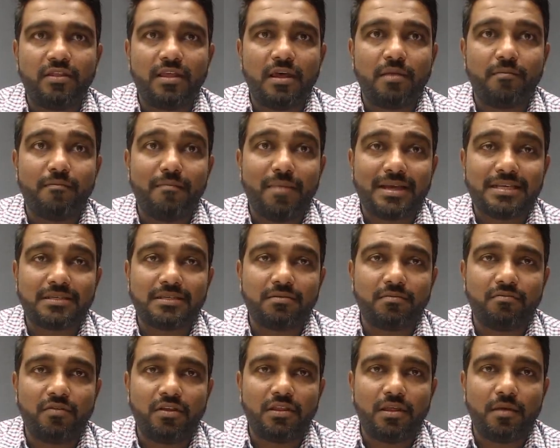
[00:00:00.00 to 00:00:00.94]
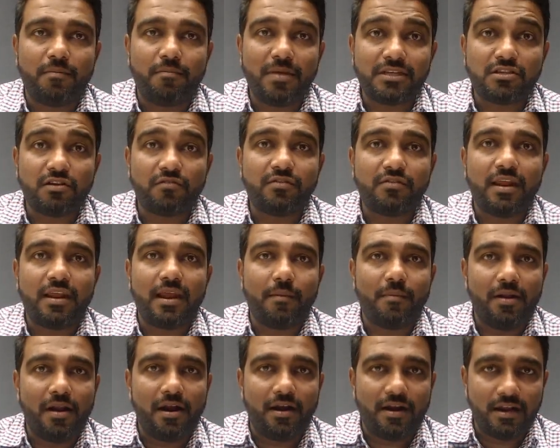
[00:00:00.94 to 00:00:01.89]
the with the best of their
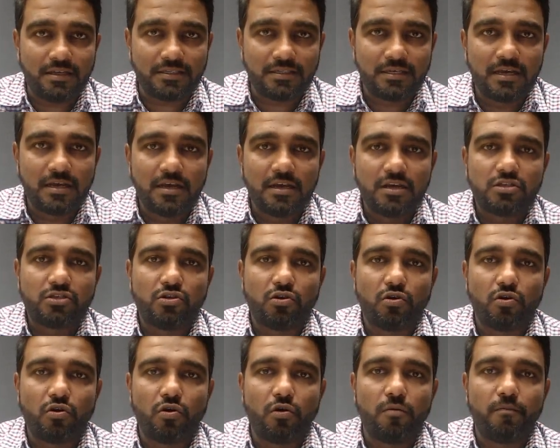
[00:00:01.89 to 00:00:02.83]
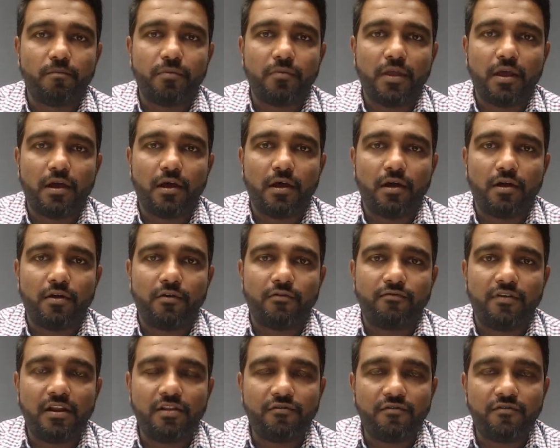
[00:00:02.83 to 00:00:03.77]
abilities so uh,
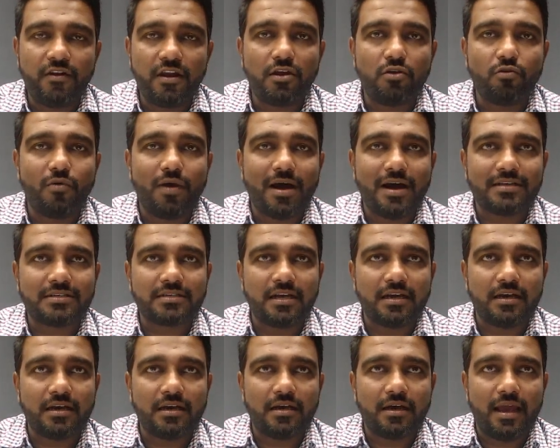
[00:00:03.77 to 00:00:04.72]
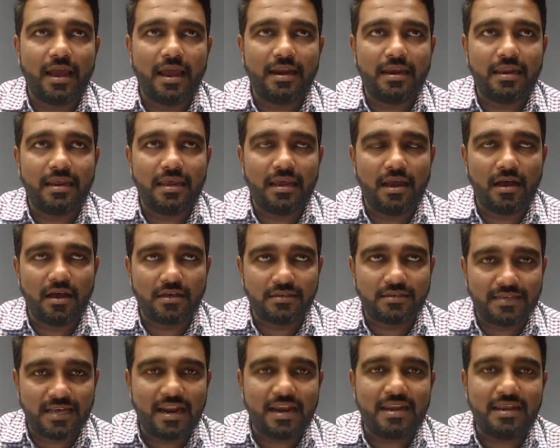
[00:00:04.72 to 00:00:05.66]
feel free to ask uh, and uh,
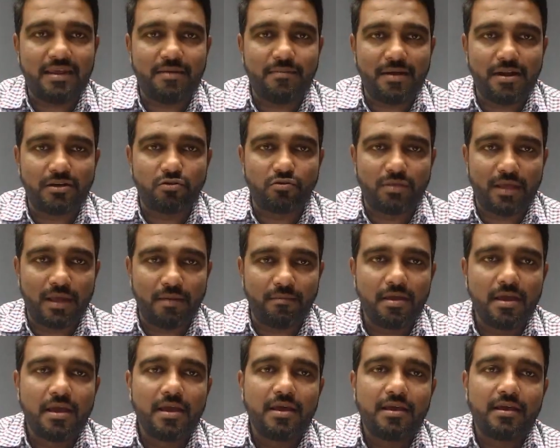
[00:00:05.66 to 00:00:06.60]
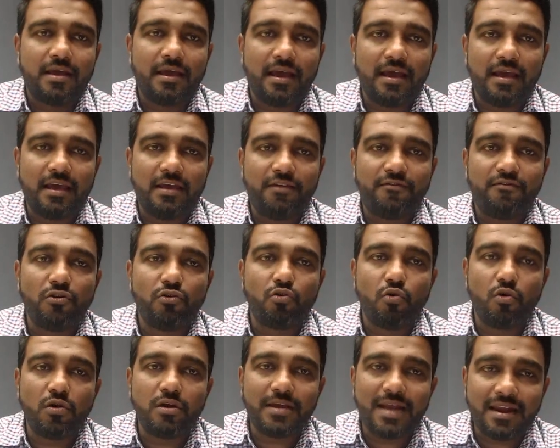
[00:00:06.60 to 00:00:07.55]
send an email to them if you
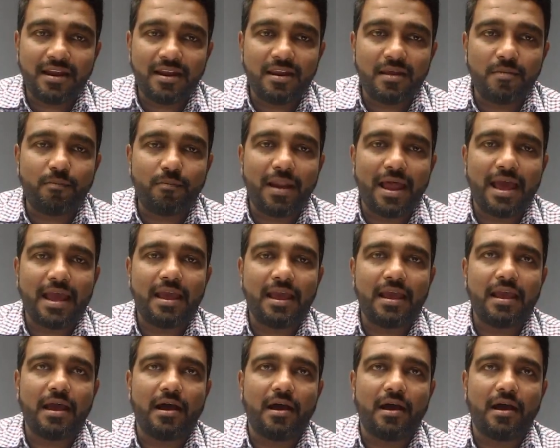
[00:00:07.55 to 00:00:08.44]
don't get a reply